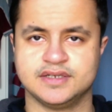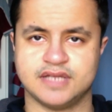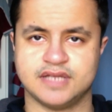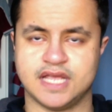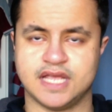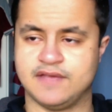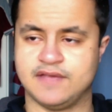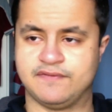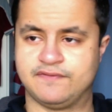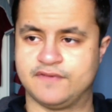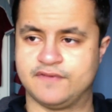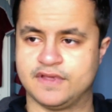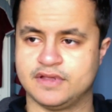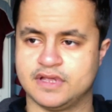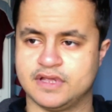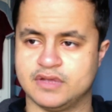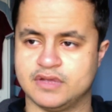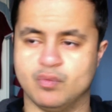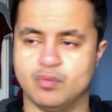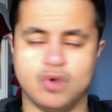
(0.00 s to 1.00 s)
if
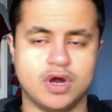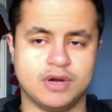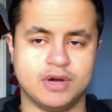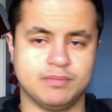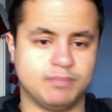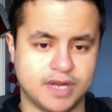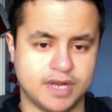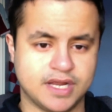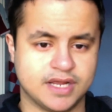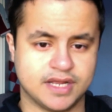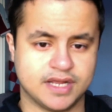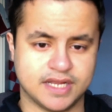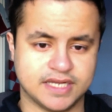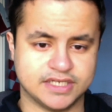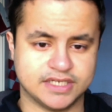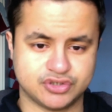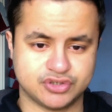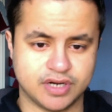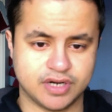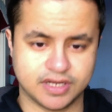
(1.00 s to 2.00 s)
one player
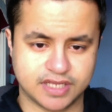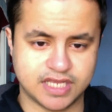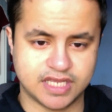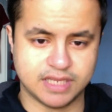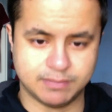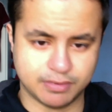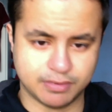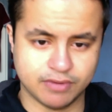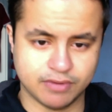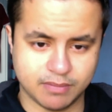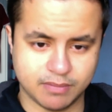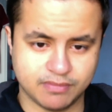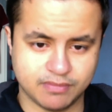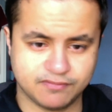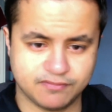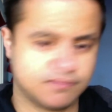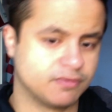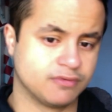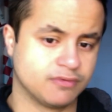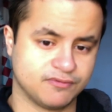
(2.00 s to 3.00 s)
is trying to keep you up
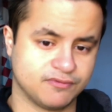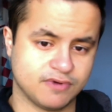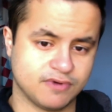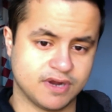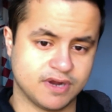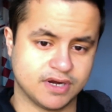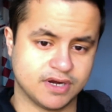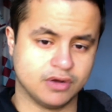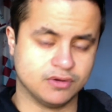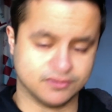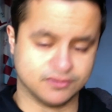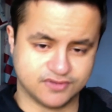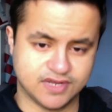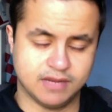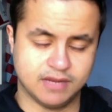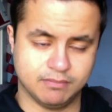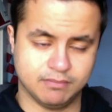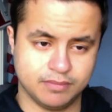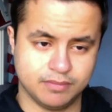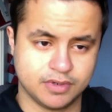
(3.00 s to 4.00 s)
throughout the whole
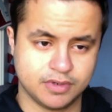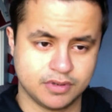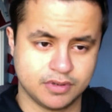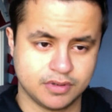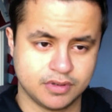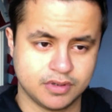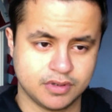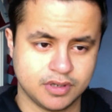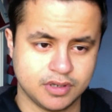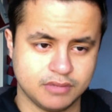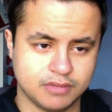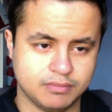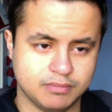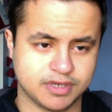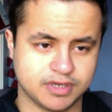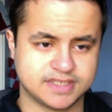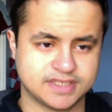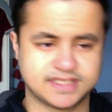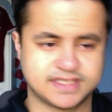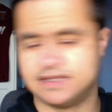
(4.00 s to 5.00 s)
time.
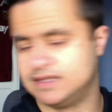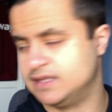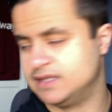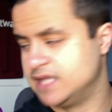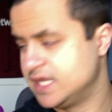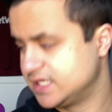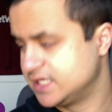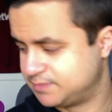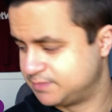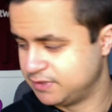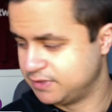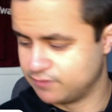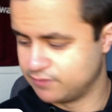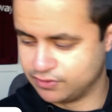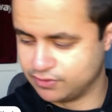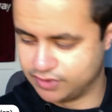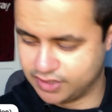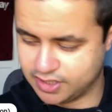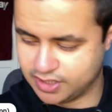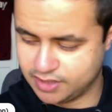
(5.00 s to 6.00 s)
Because let's be
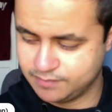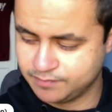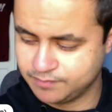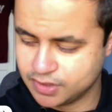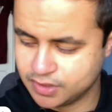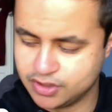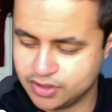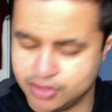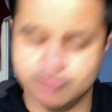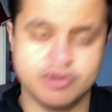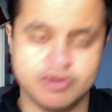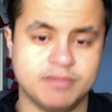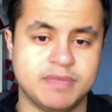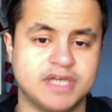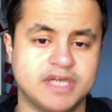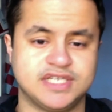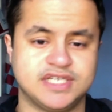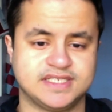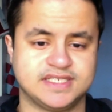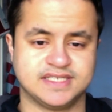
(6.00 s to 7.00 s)
real, yeah? You are
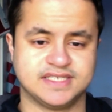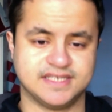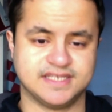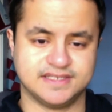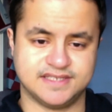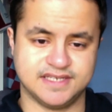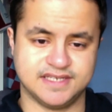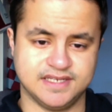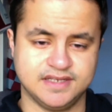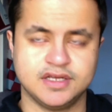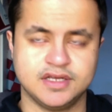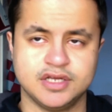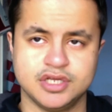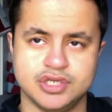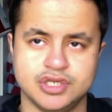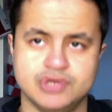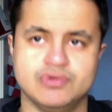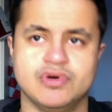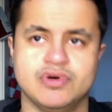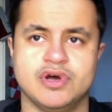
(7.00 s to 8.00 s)
Manchester City.
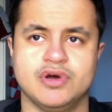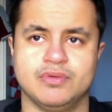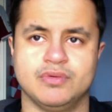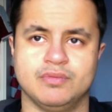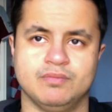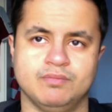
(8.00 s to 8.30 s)
You